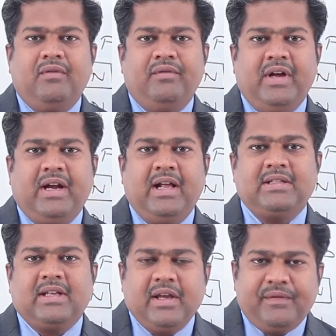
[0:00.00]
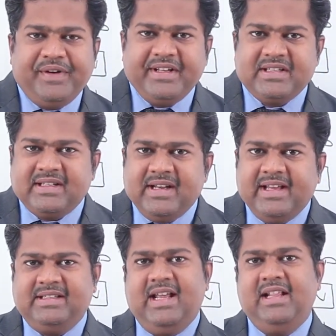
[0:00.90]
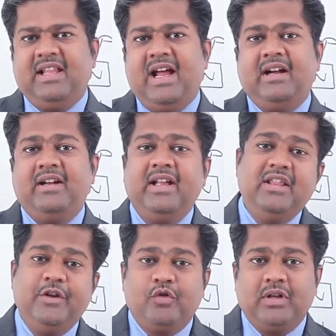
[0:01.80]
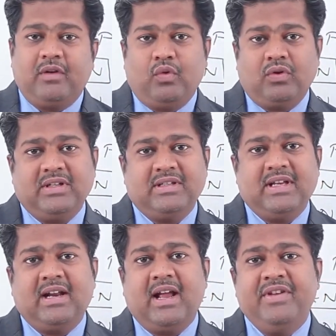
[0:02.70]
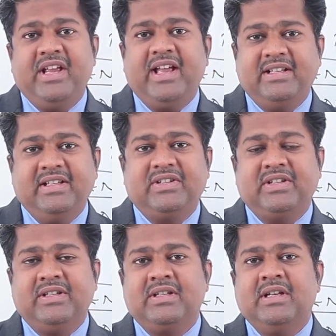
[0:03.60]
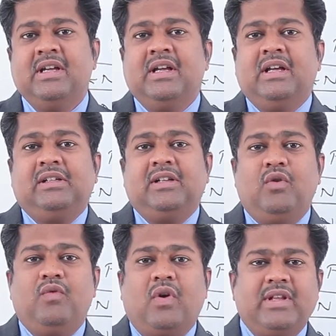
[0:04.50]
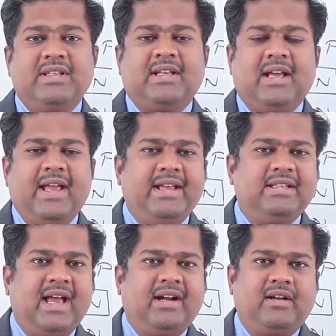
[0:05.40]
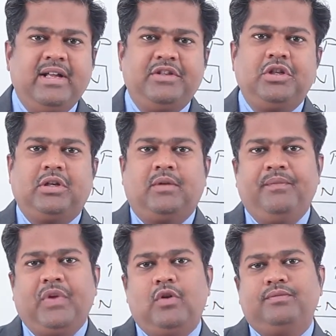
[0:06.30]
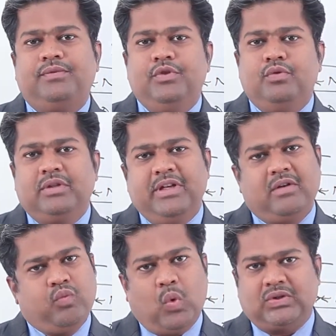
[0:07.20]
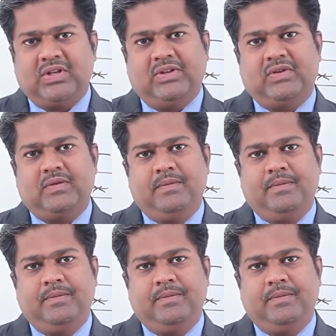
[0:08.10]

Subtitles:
Whereas if it is less than that, then nuclear forces are having existence. Now, what is exact nature of nuclear forces?